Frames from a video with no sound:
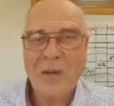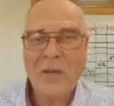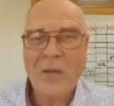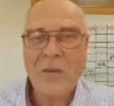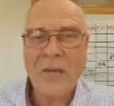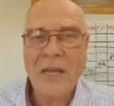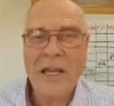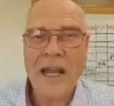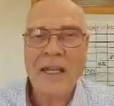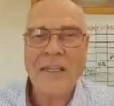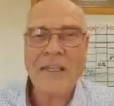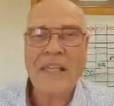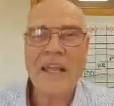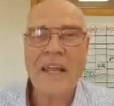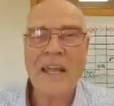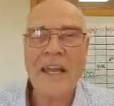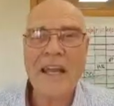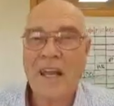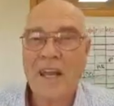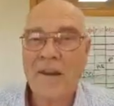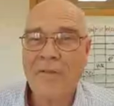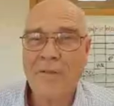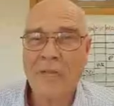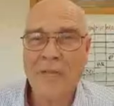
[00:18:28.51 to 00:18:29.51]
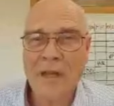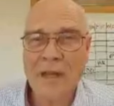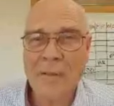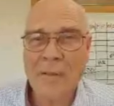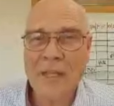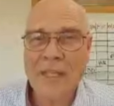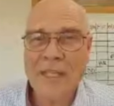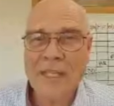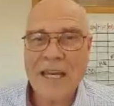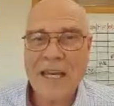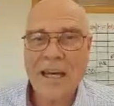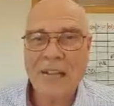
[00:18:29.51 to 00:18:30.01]
Well, guys, I got a lot of
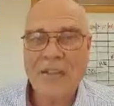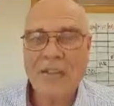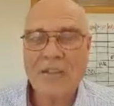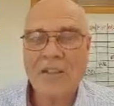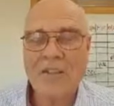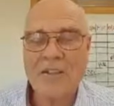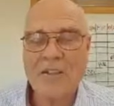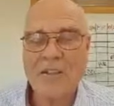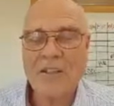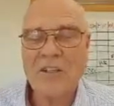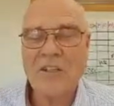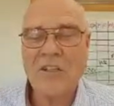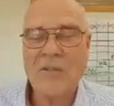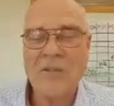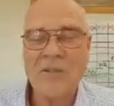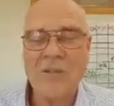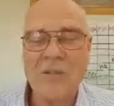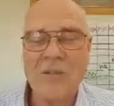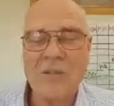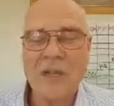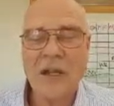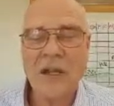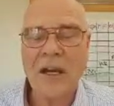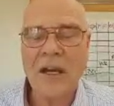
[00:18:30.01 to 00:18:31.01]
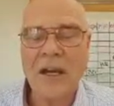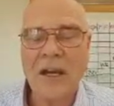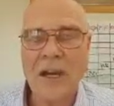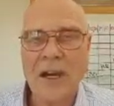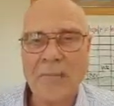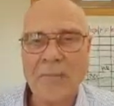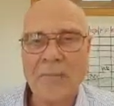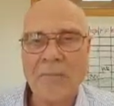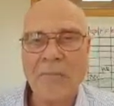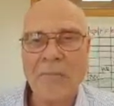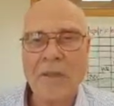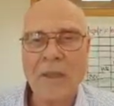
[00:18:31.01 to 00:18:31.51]
freebies out there too
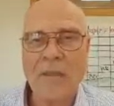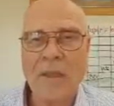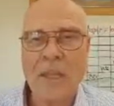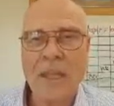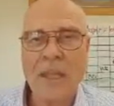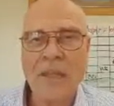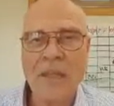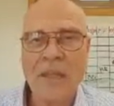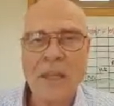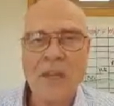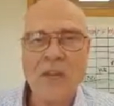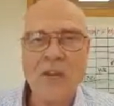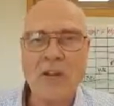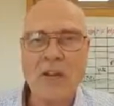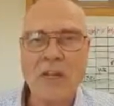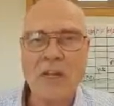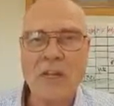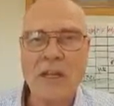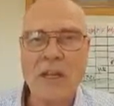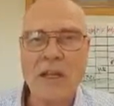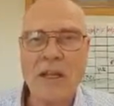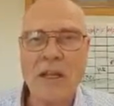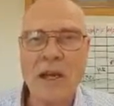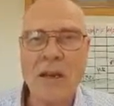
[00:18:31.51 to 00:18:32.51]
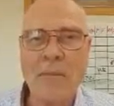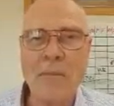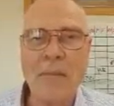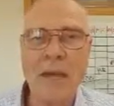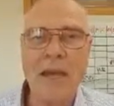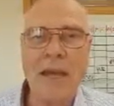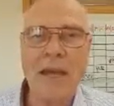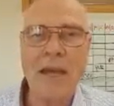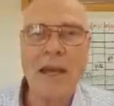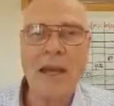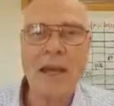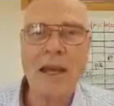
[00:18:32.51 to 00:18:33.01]
that you can pick up.
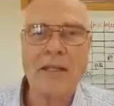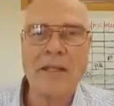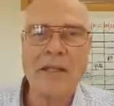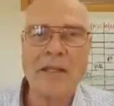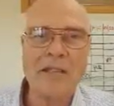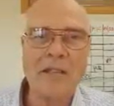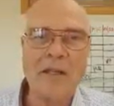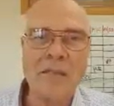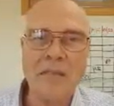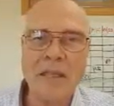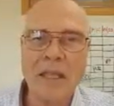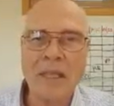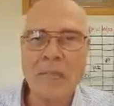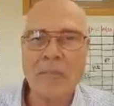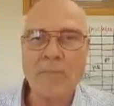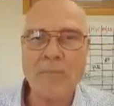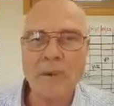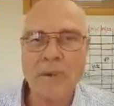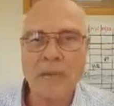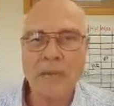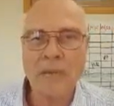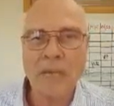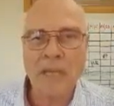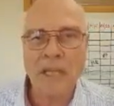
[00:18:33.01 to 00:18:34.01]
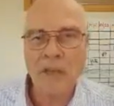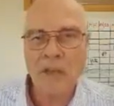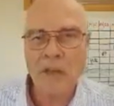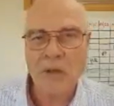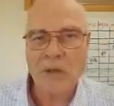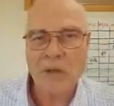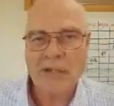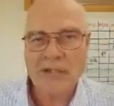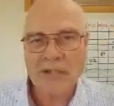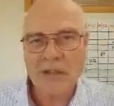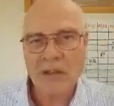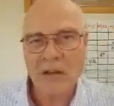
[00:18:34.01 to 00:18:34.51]
I got some ebooks that you
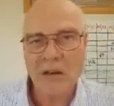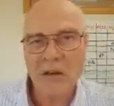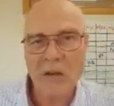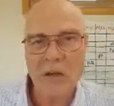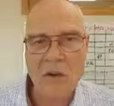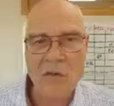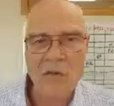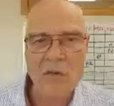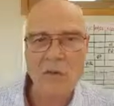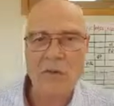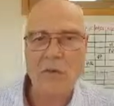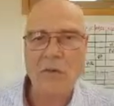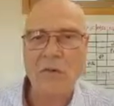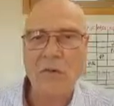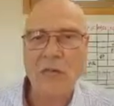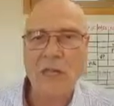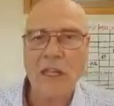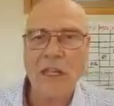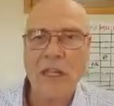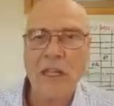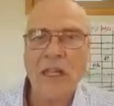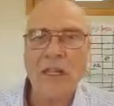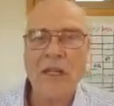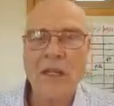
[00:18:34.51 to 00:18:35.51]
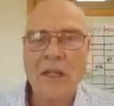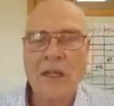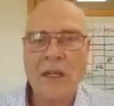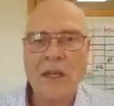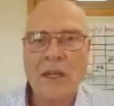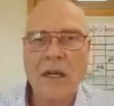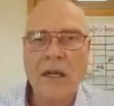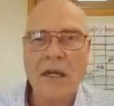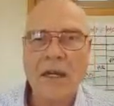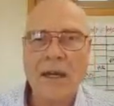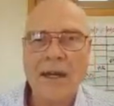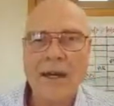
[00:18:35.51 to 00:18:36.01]
can download for free.
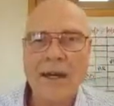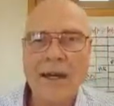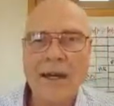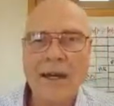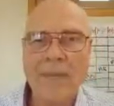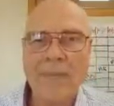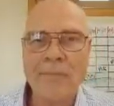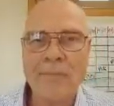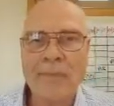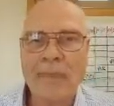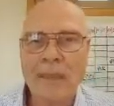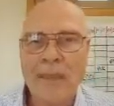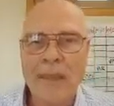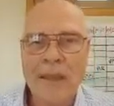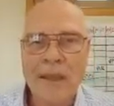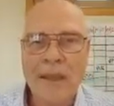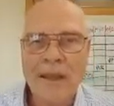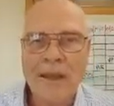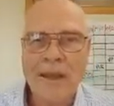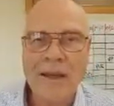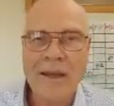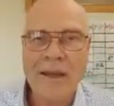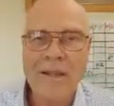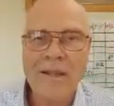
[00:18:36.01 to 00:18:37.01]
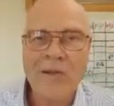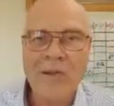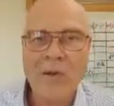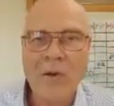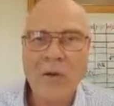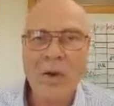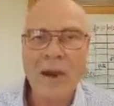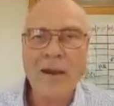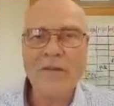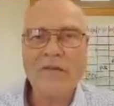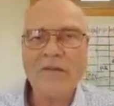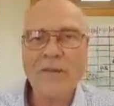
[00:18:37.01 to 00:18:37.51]
So
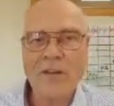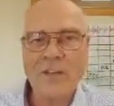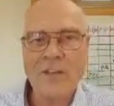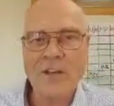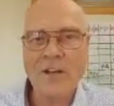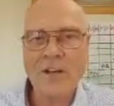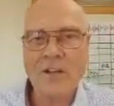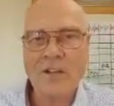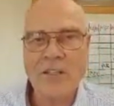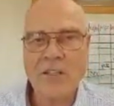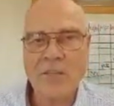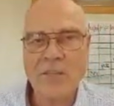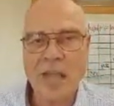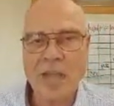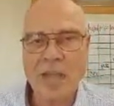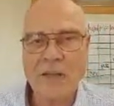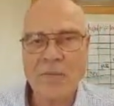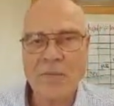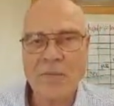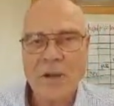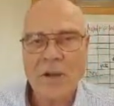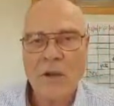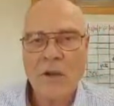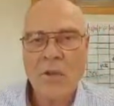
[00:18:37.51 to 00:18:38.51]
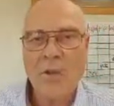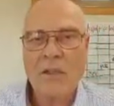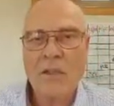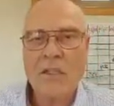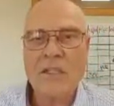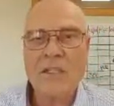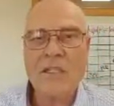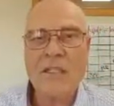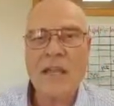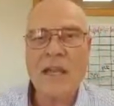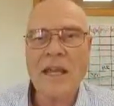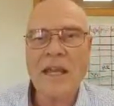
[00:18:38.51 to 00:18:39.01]
go out and visit our site. Well,
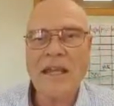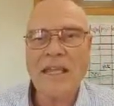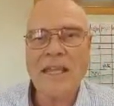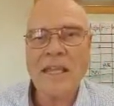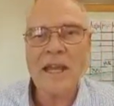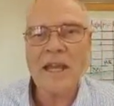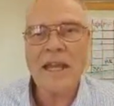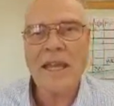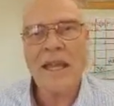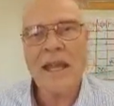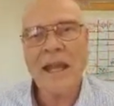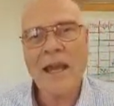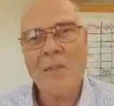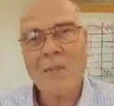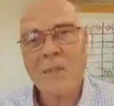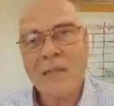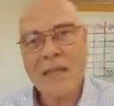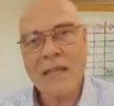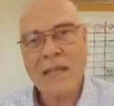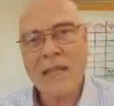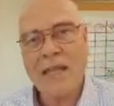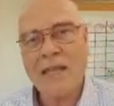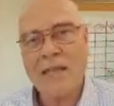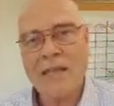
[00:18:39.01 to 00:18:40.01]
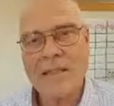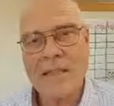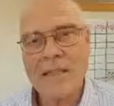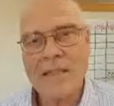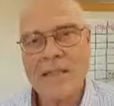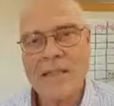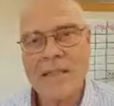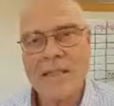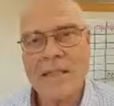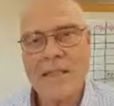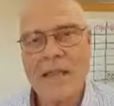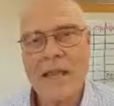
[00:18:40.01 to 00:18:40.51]
listen, guys. Hey, I'm going to end
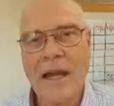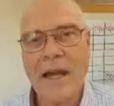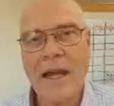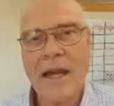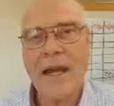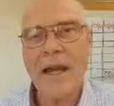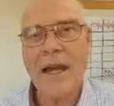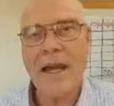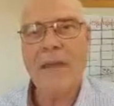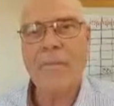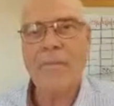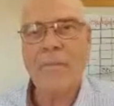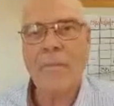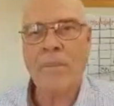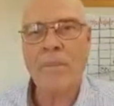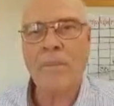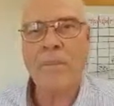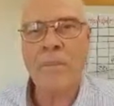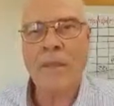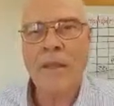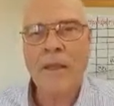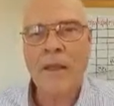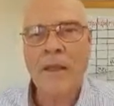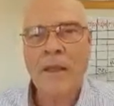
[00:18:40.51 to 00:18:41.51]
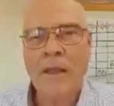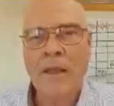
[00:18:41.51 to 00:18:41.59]
this. The